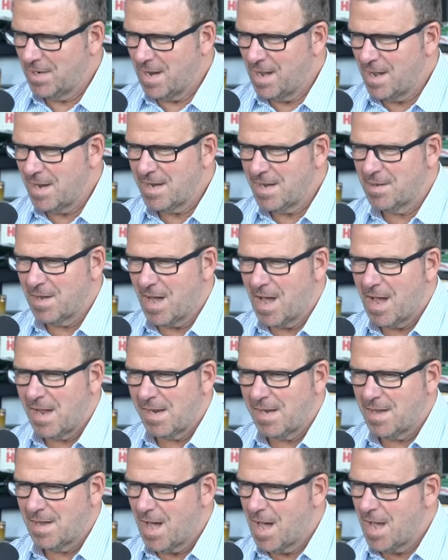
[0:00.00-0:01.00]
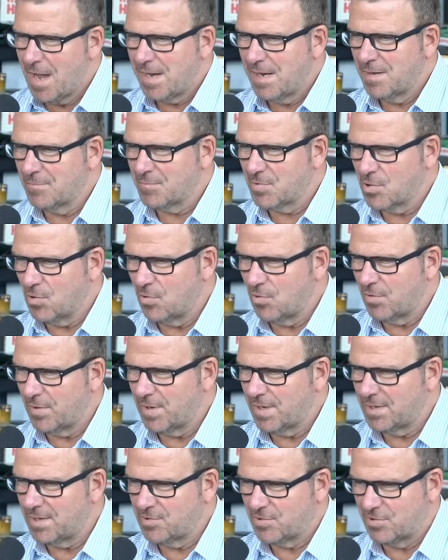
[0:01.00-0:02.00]
I I I am
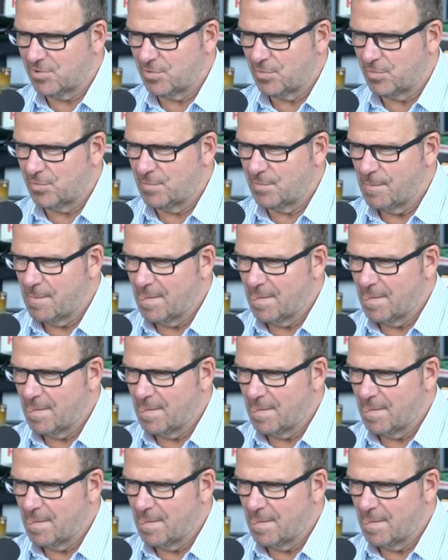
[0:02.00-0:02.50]
going to